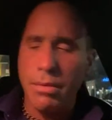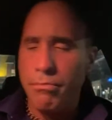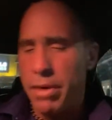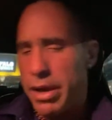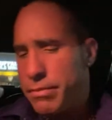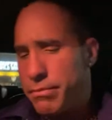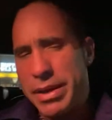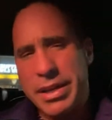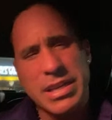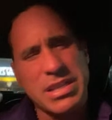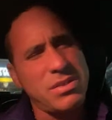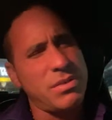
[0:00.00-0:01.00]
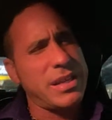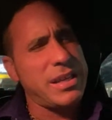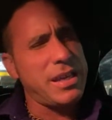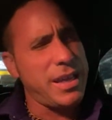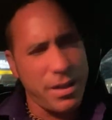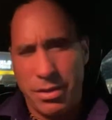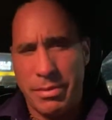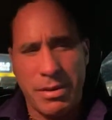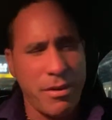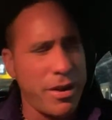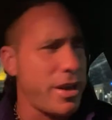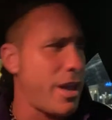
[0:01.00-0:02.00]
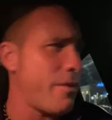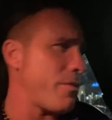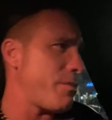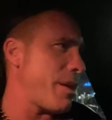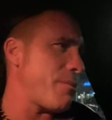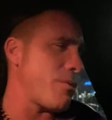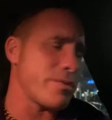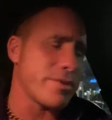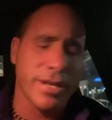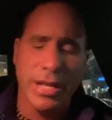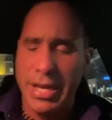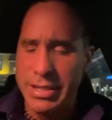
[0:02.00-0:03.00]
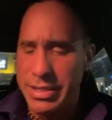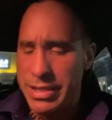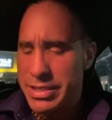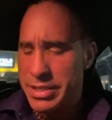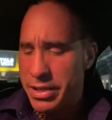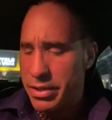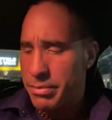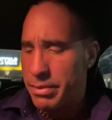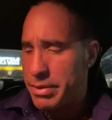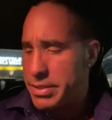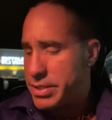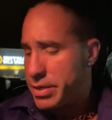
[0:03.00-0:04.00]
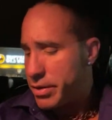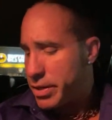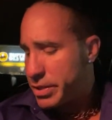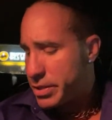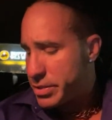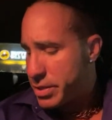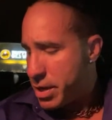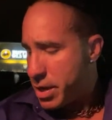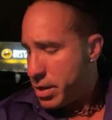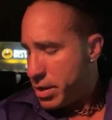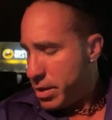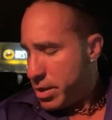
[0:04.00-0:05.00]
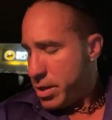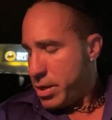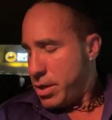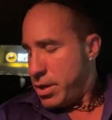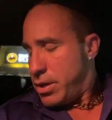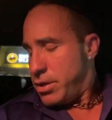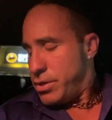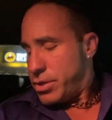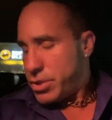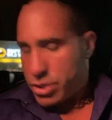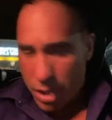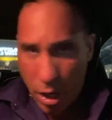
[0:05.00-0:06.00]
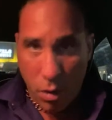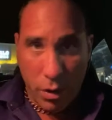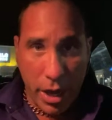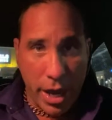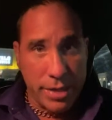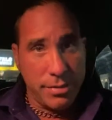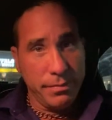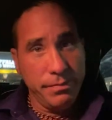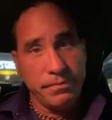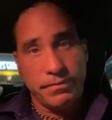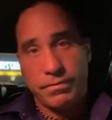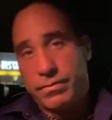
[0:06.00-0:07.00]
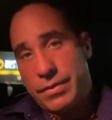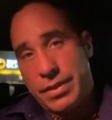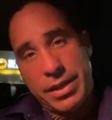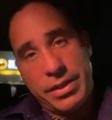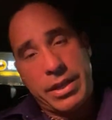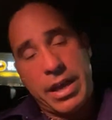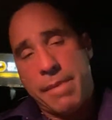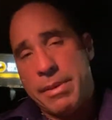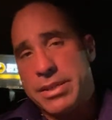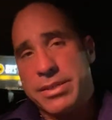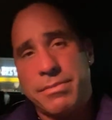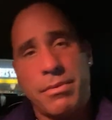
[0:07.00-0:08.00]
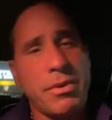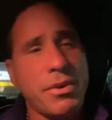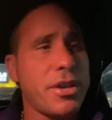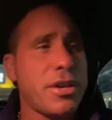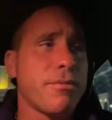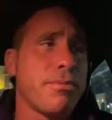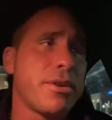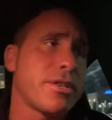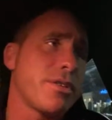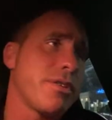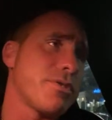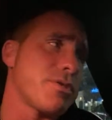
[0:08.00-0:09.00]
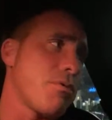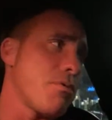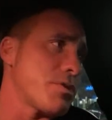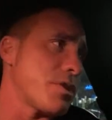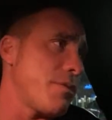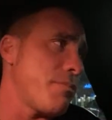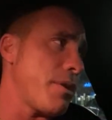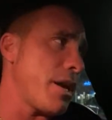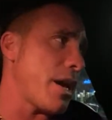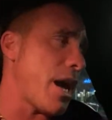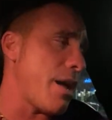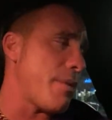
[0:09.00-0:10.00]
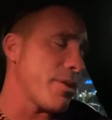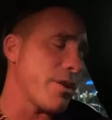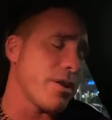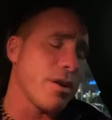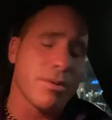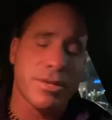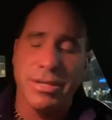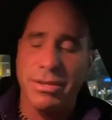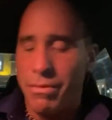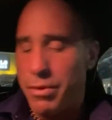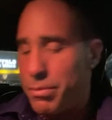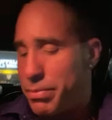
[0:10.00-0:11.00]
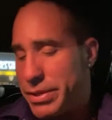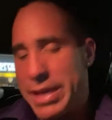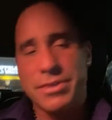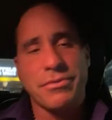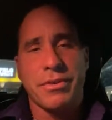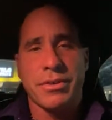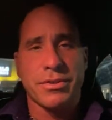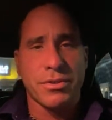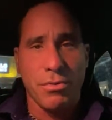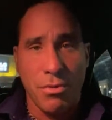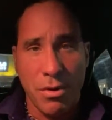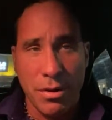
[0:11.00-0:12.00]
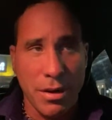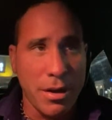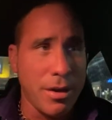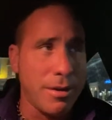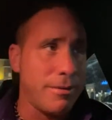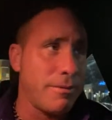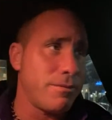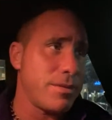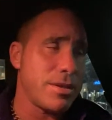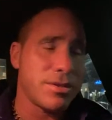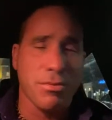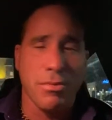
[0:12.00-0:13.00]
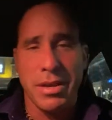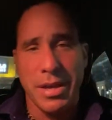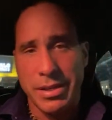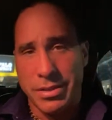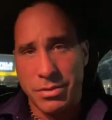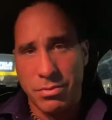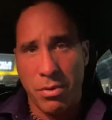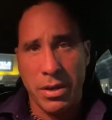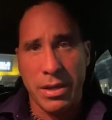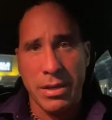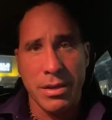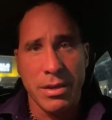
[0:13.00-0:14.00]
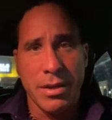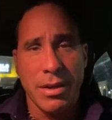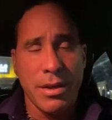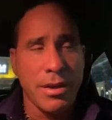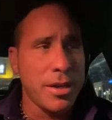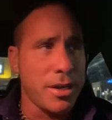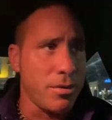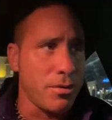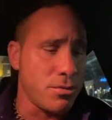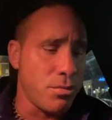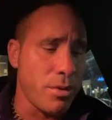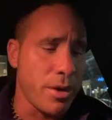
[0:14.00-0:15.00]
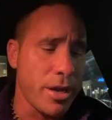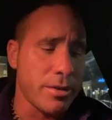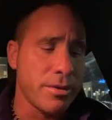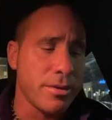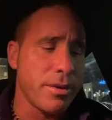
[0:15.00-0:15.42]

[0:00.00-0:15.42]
But my knee is killing me right now from that motorcycle accident. It's killing me when I sit here like this. So, guys, in the comments, let me know what you think your prediction of the score is going to be. I'm going to go with a real pedestrian score of 28-20. Eagles win.